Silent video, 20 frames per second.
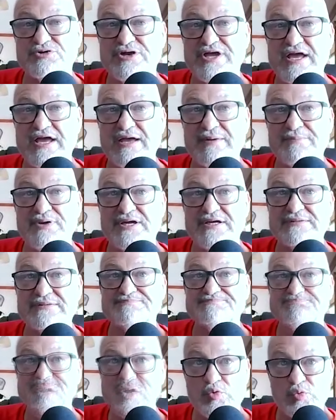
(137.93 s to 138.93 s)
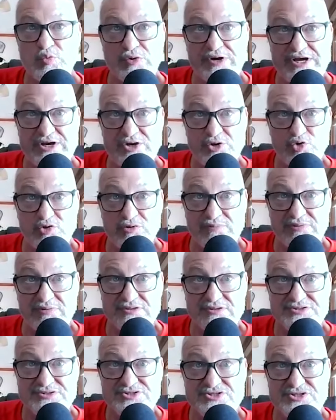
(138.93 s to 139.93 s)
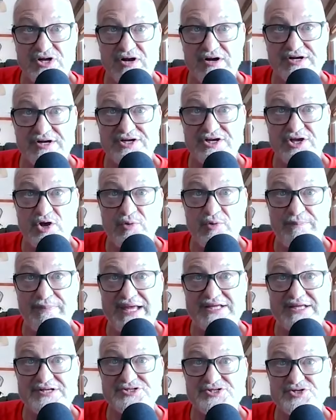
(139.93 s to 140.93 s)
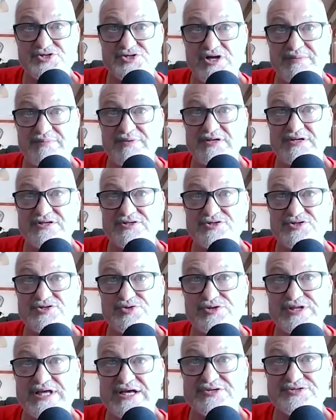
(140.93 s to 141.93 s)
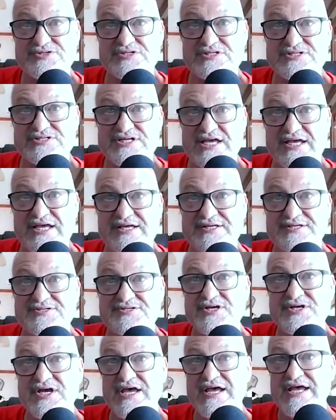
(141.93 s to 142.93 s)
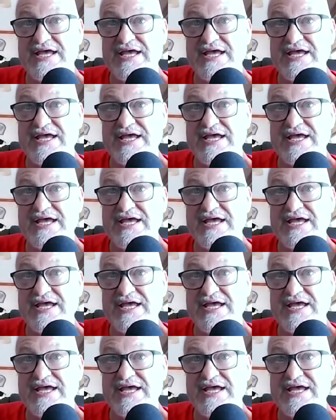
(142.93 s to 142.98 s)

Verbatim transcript: campaign renewables started to go mainstream in the 2010s